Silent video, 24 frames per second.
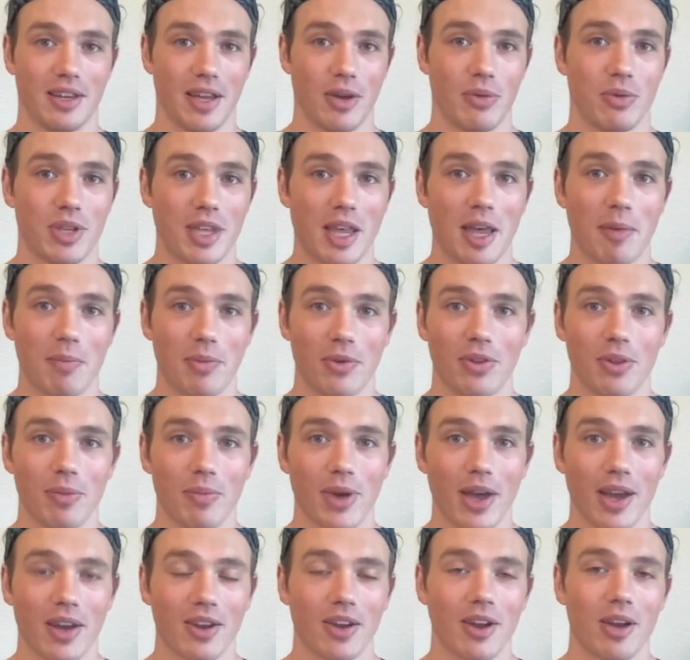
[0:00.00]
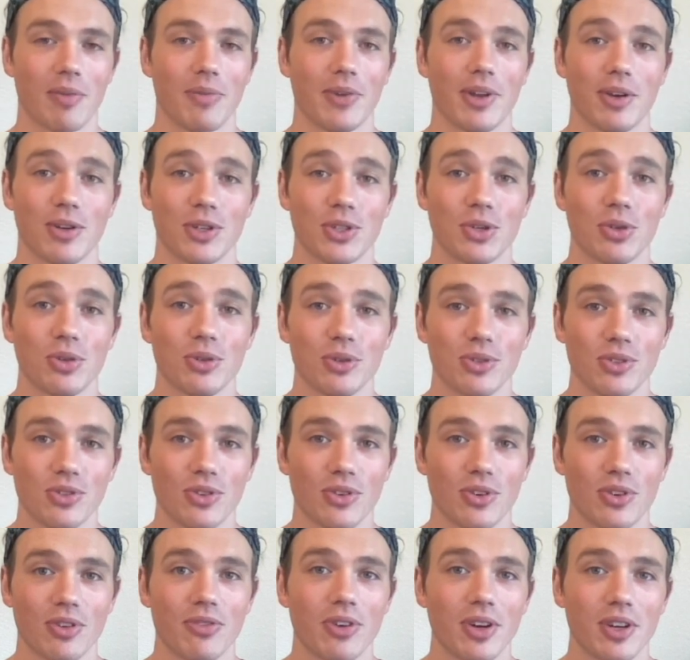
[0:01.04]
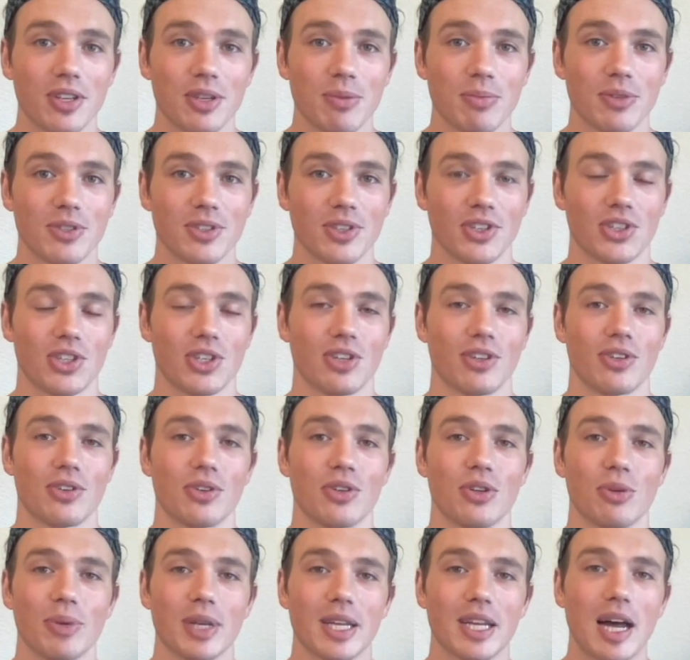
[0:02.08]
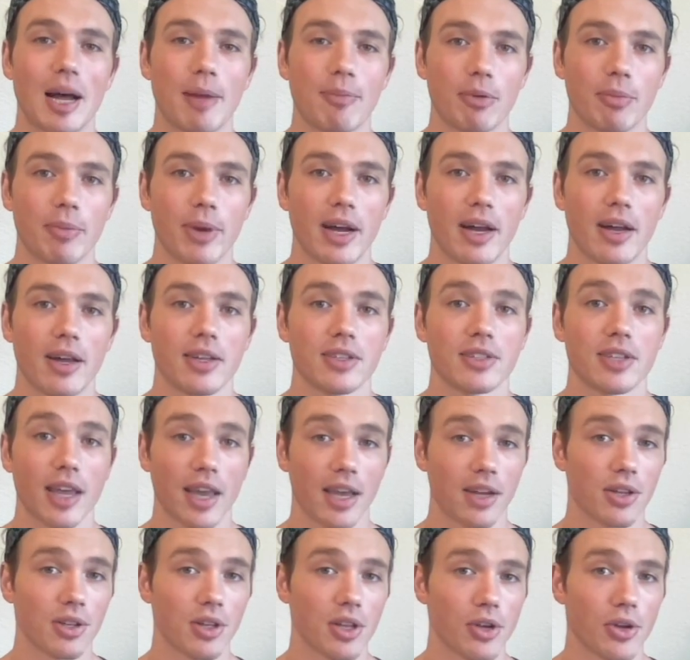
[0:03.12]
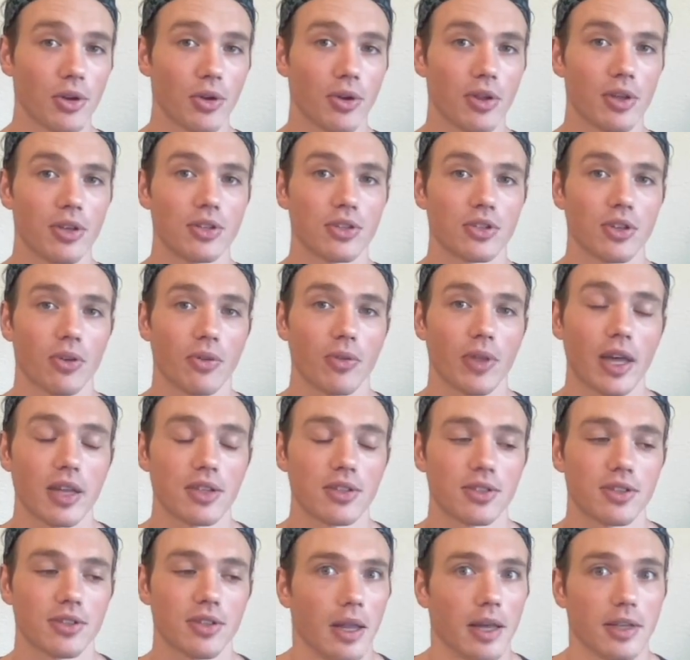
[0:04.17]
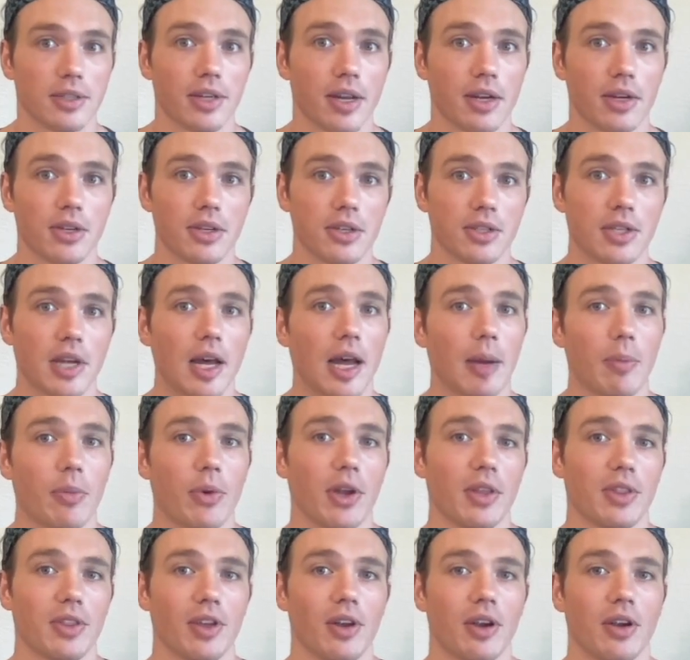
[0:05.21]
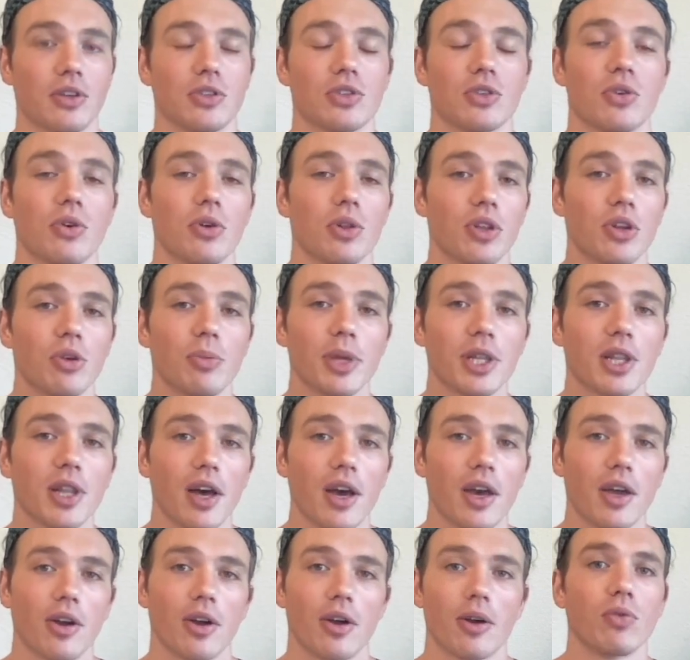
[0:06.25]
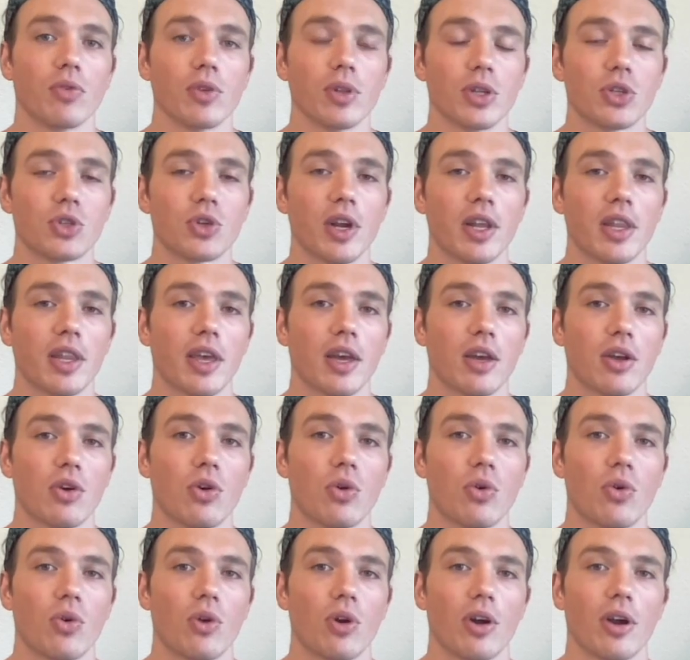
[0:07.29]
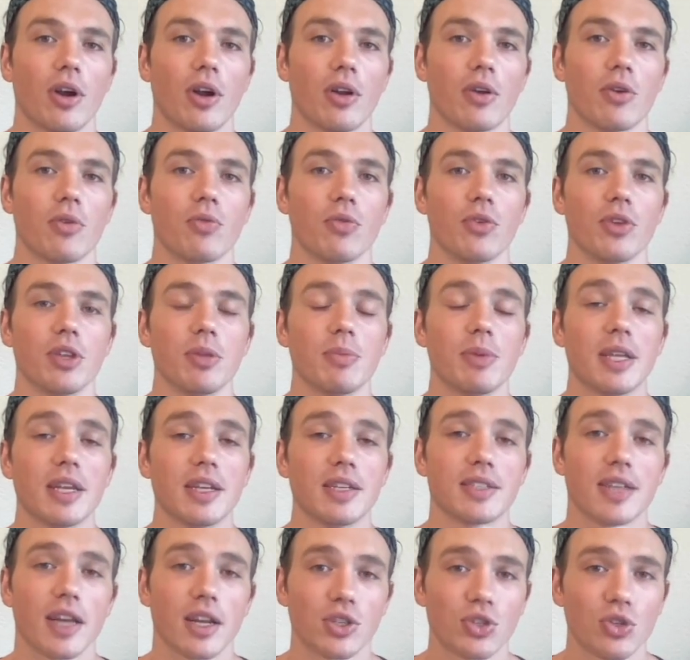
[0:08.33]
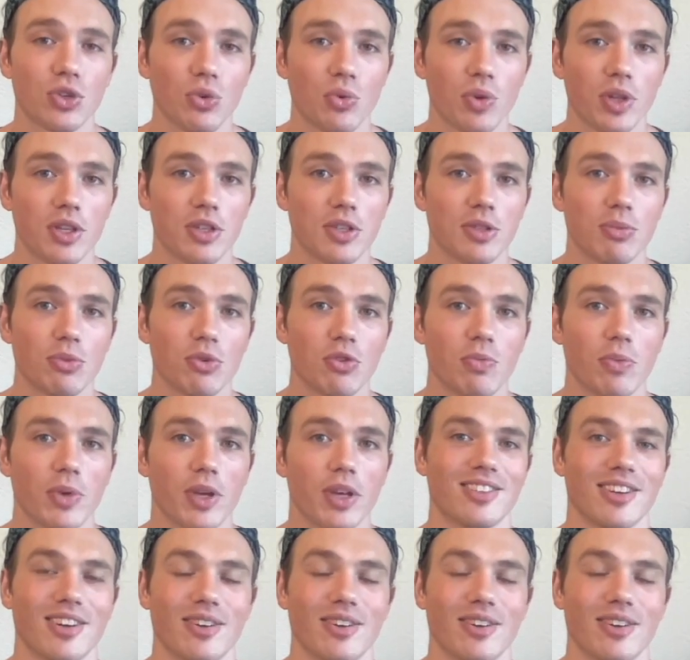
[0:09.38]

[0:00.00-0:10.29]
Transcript: Now we can't pull it back up. Now our shoulders are in a funky position. They're a little bit compromised and a load. So that's not a good time right there. So go a little bit lighter, really train that core, really being intentional with this movement.